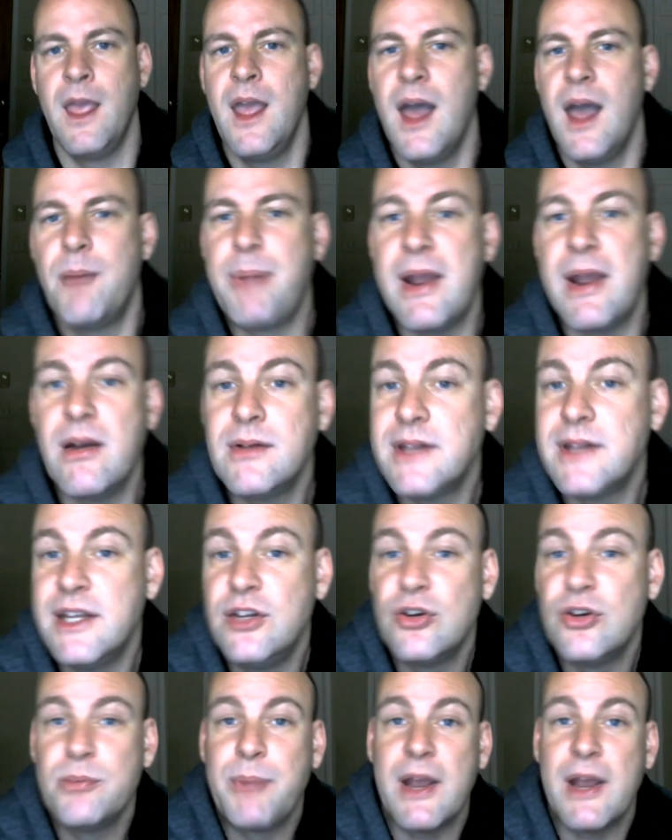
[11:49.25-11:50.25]
Apparently,
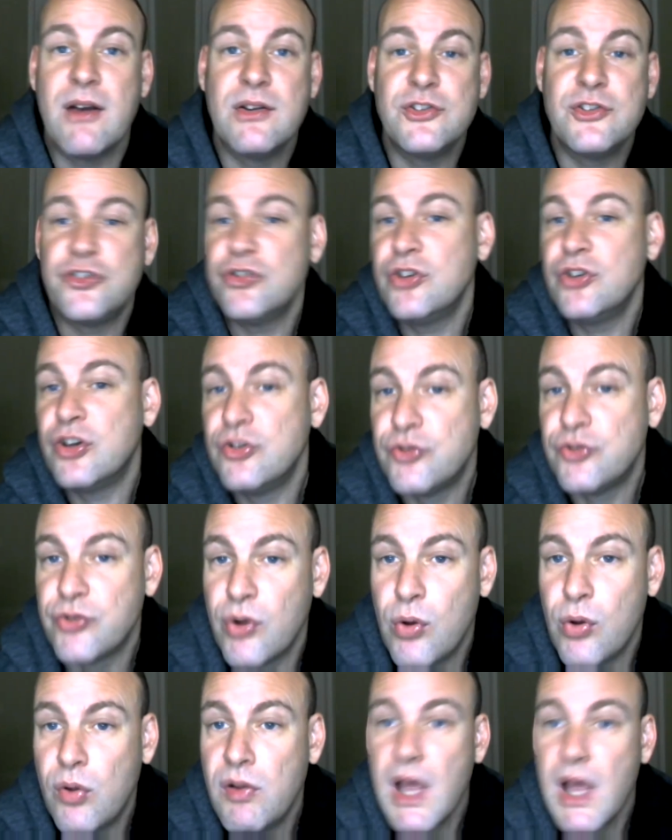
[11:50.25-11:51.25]
your parents should
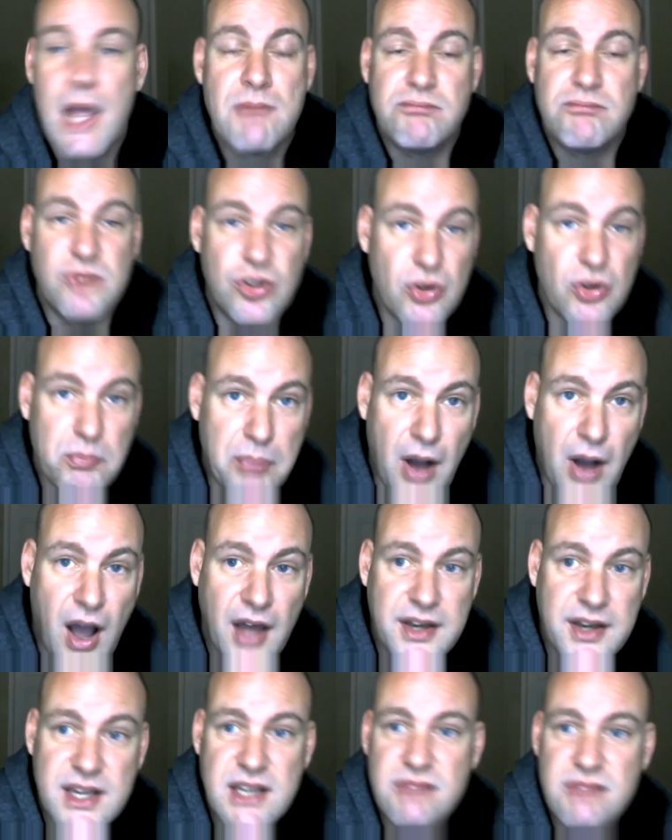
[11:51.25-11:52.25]
control your
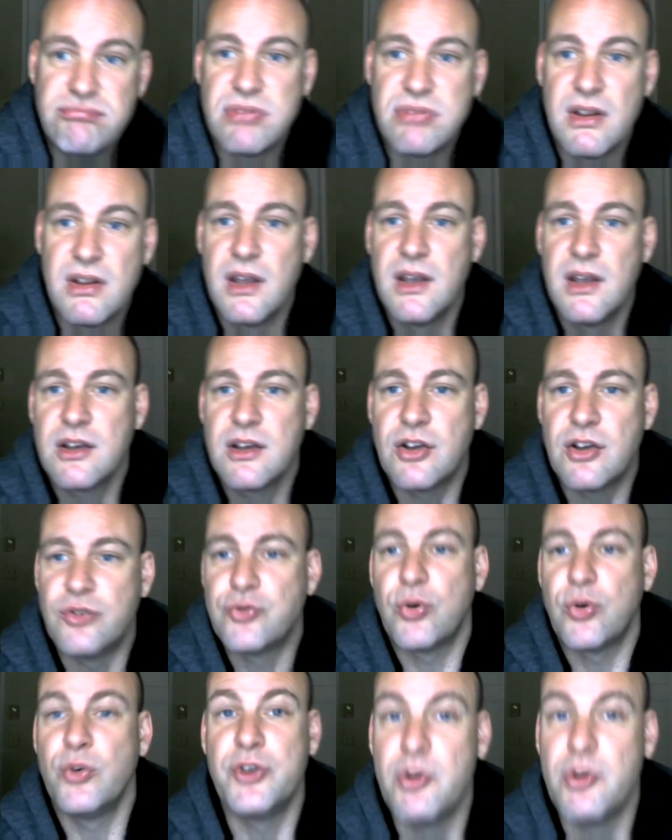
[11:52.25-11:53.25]
body,
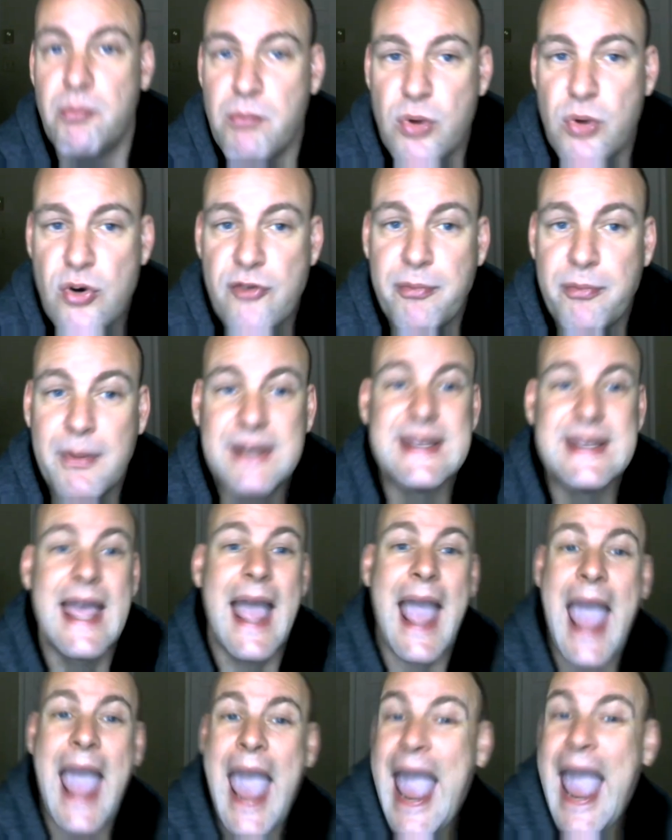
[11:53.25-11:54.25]
control your movement,
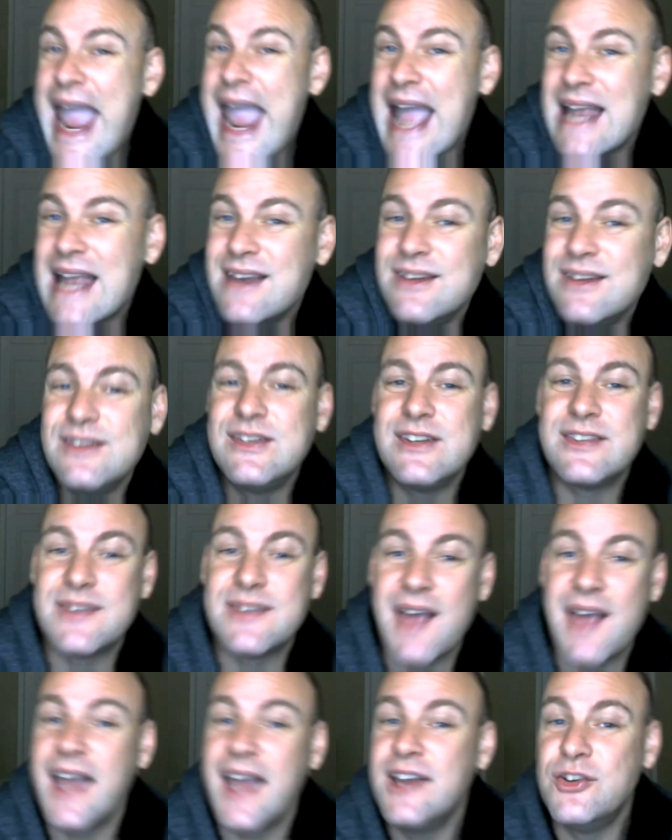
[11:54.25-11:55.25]
and
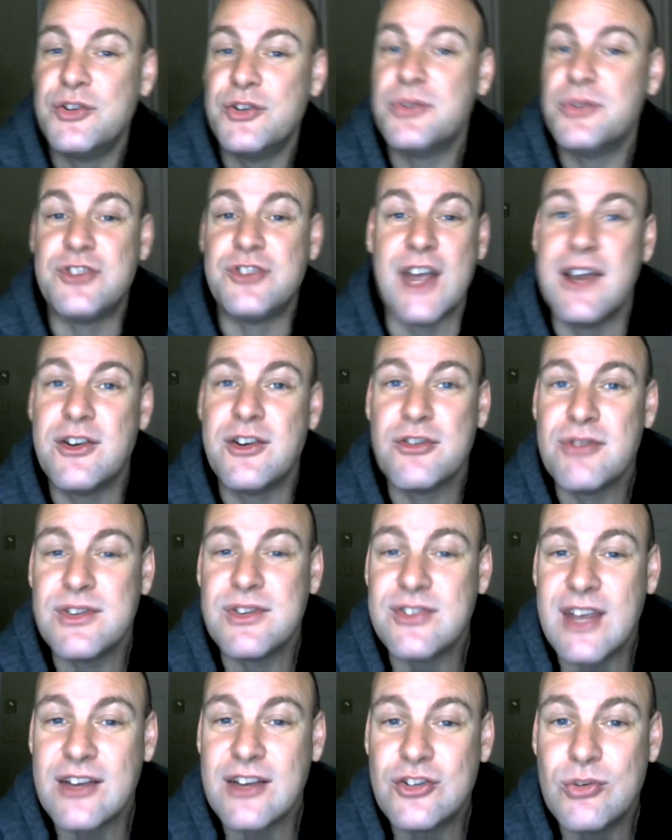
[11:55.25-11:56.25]
decide your gender and
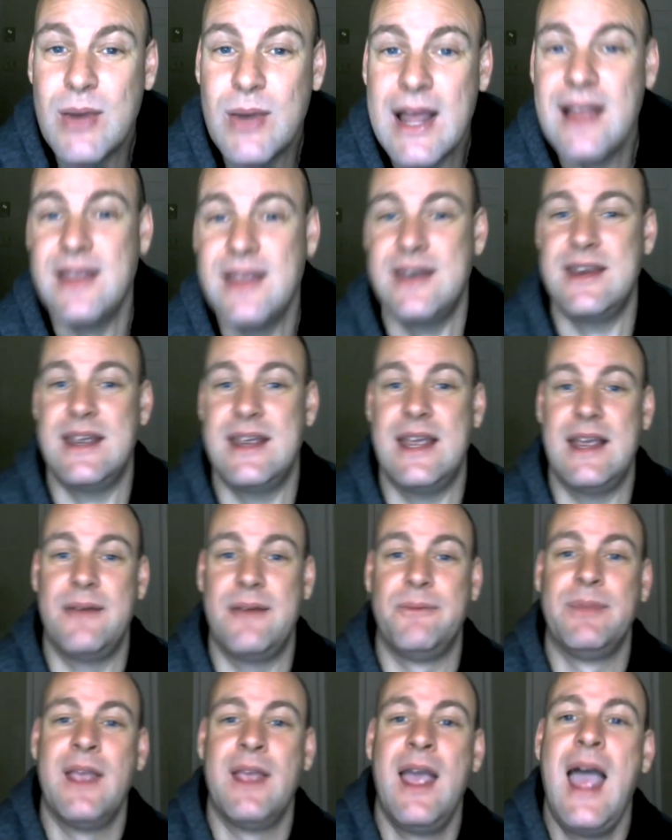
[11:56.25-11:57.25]
sexuality.
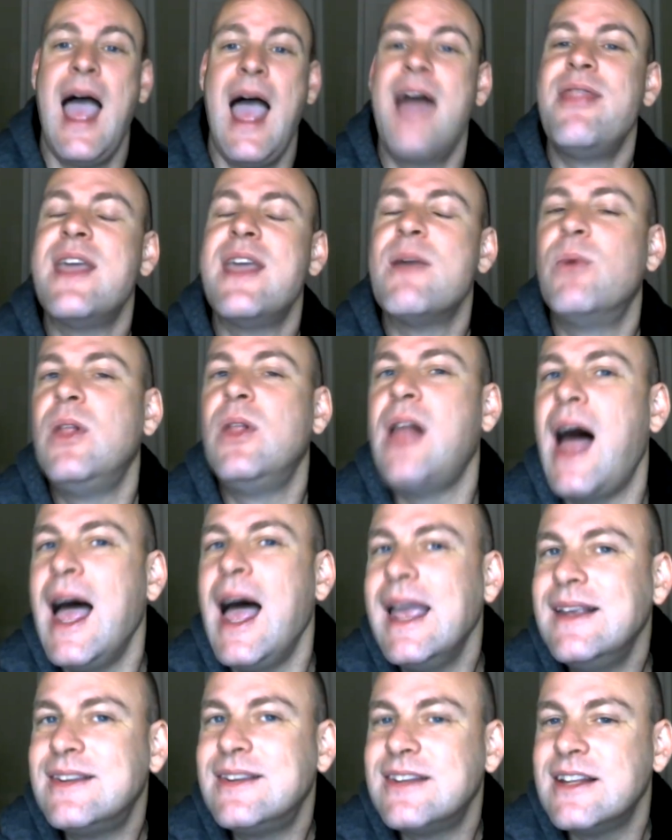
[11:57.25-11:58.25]
And they will
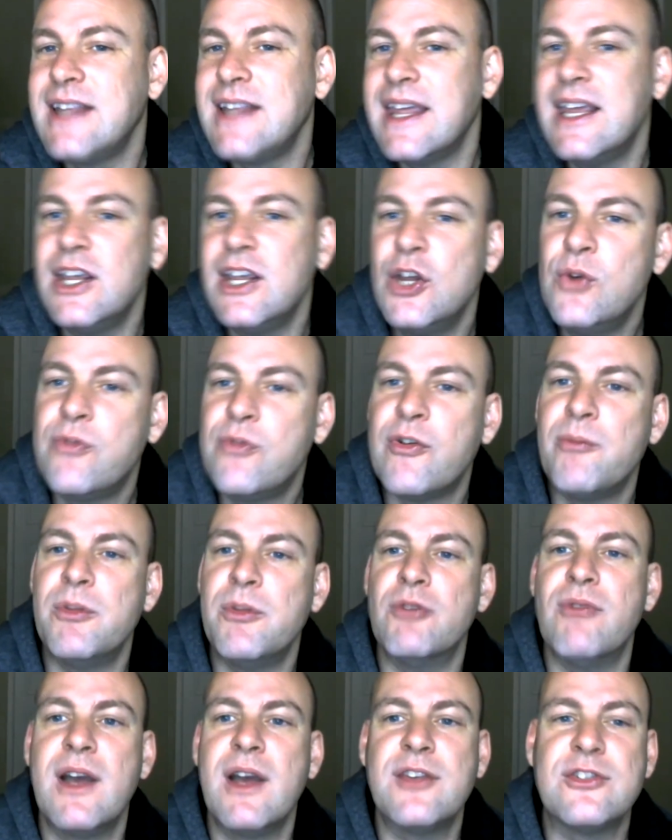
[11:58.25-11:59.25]
isolate you from the
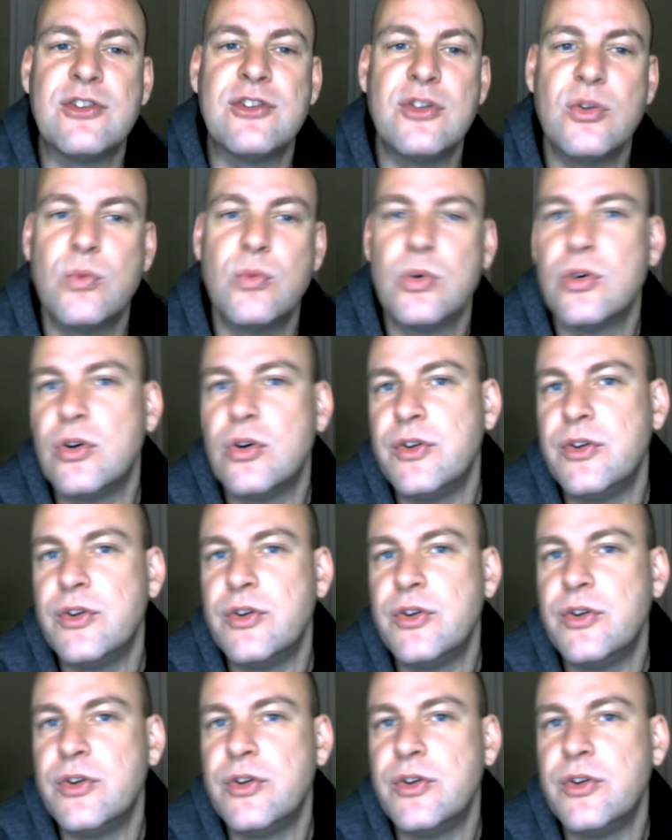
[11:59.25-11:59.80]
rest of the world